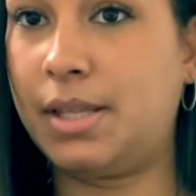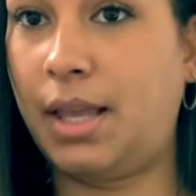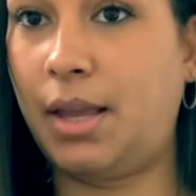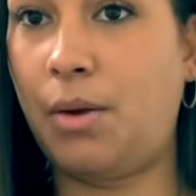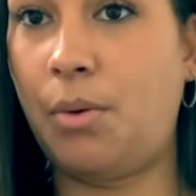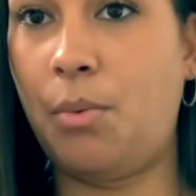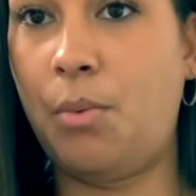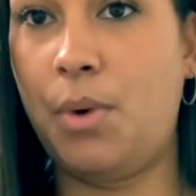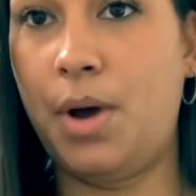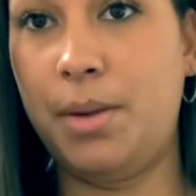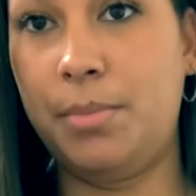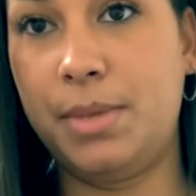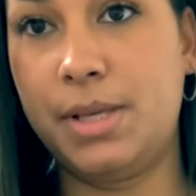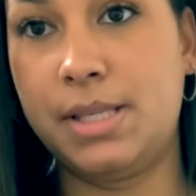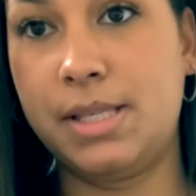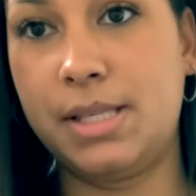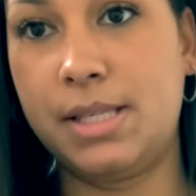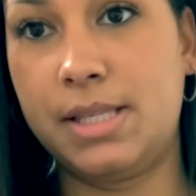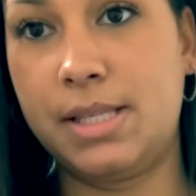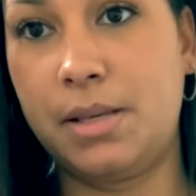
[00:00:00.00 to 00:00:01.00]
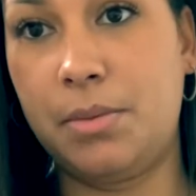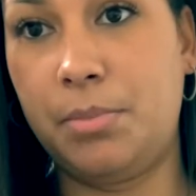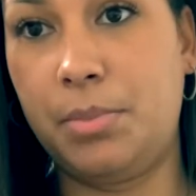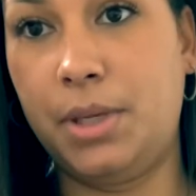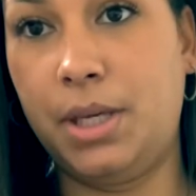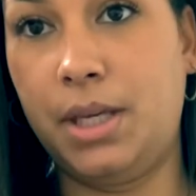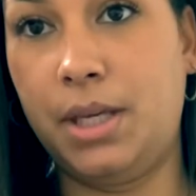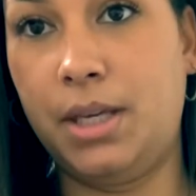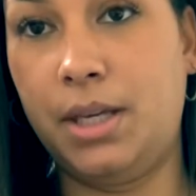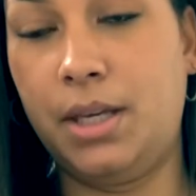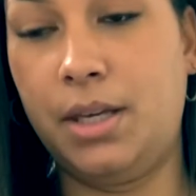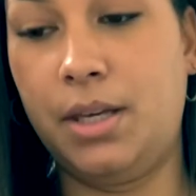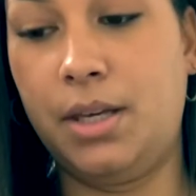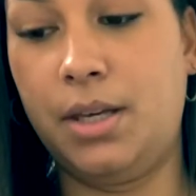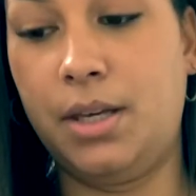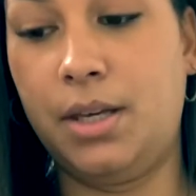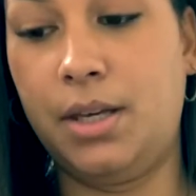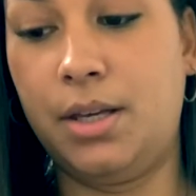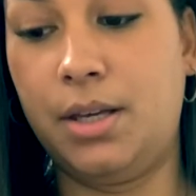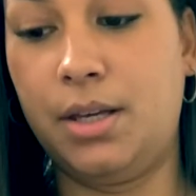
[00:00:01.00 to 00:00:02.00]
like 1 Mississippi,
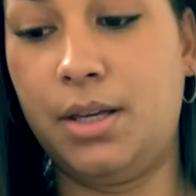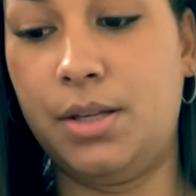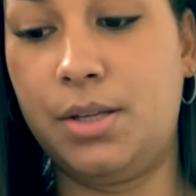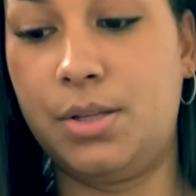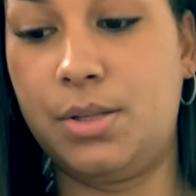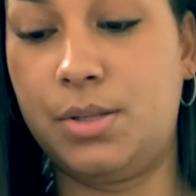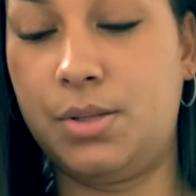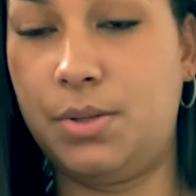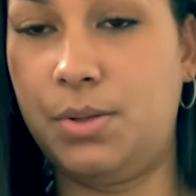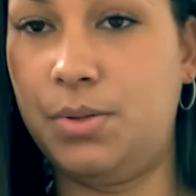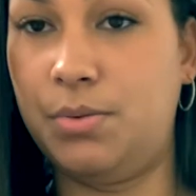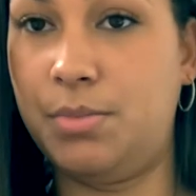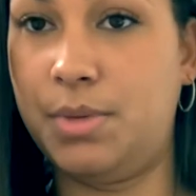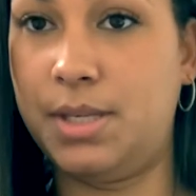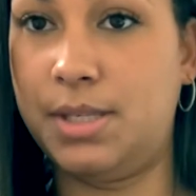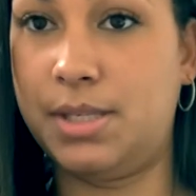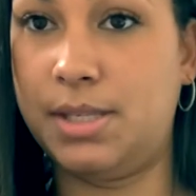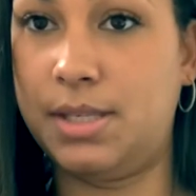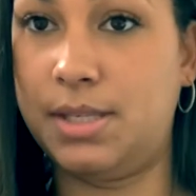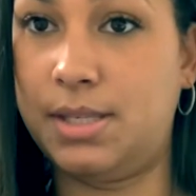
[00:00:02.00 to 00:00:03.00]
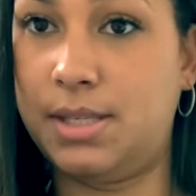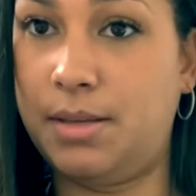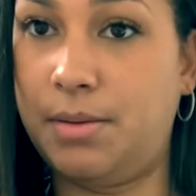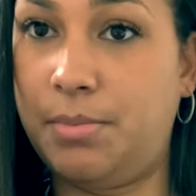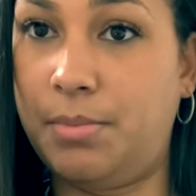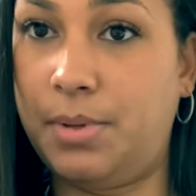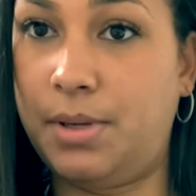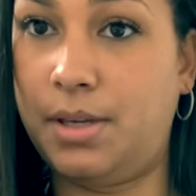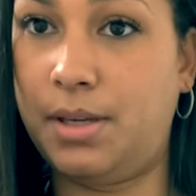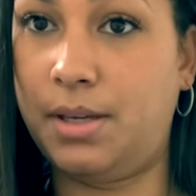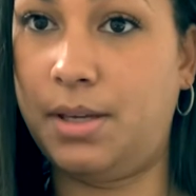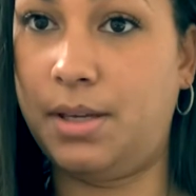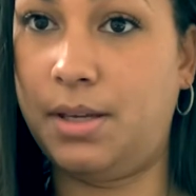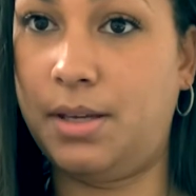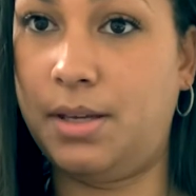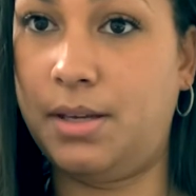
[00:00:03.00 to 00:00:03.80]
2 Mississippi,